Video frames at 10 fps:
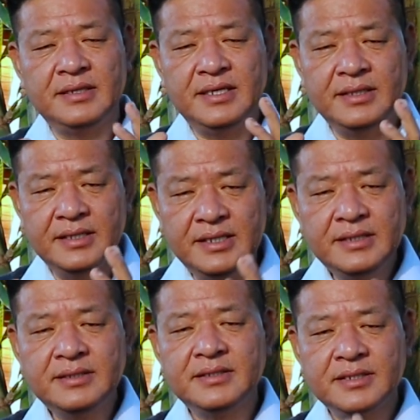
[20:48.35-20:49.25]
in
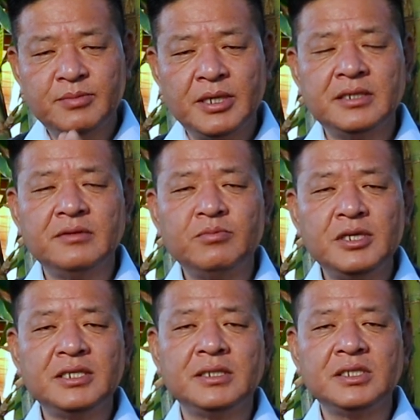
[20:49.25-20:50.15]
these respective
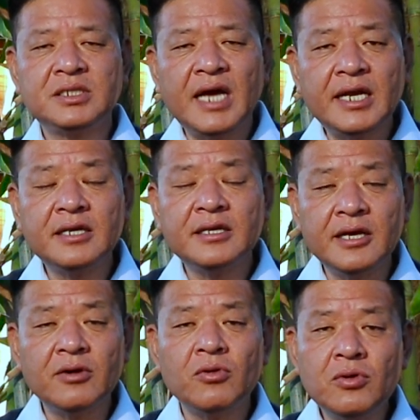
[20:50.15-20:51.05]
places started
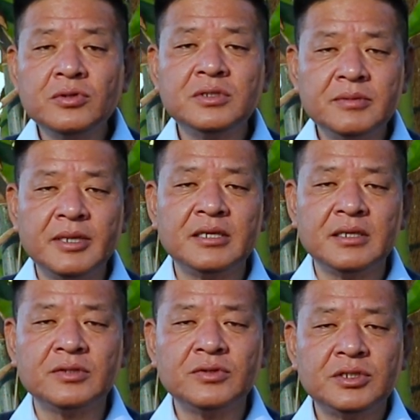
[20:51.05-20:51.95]
their own
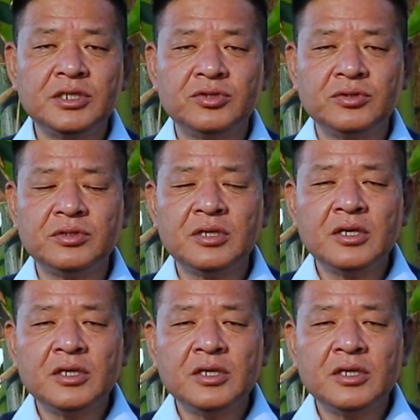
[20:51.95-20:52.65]
Tibetan associations,